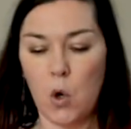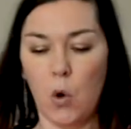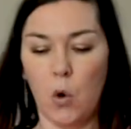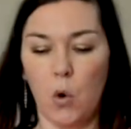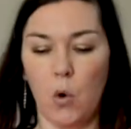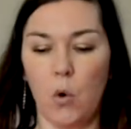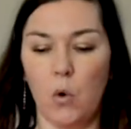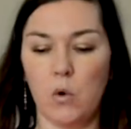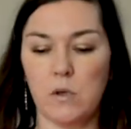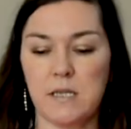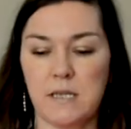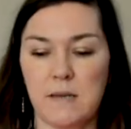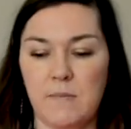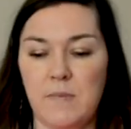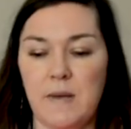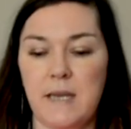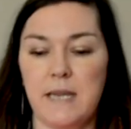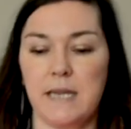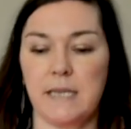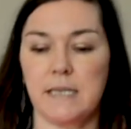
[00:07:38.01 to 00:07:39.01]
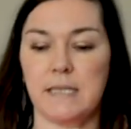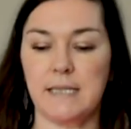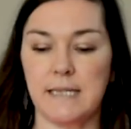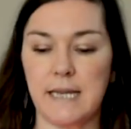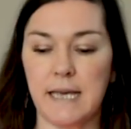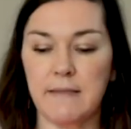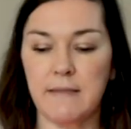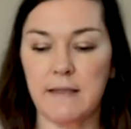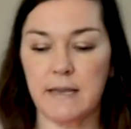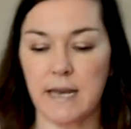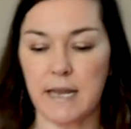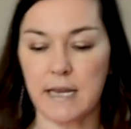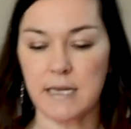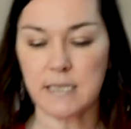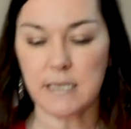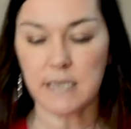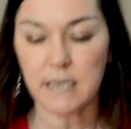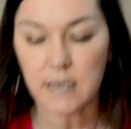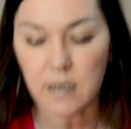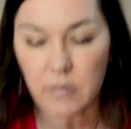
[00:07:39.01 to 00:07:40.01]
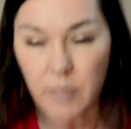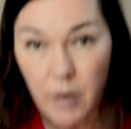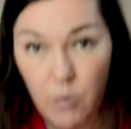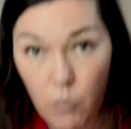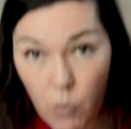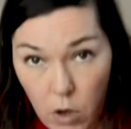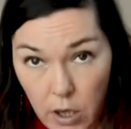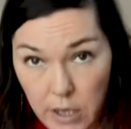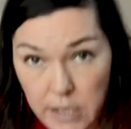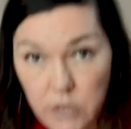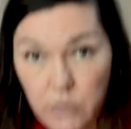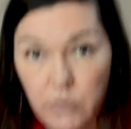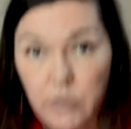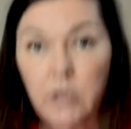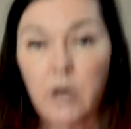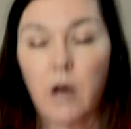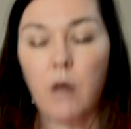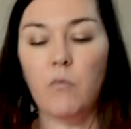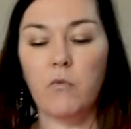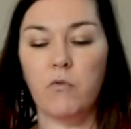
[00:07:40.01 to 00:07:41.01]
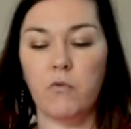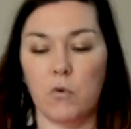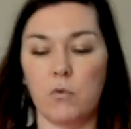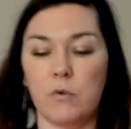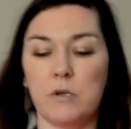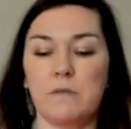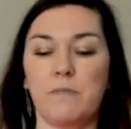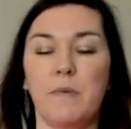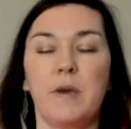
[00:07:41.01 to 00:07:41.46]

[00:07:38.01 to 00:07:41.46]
or simply extend the legs a little bit wider and come forward.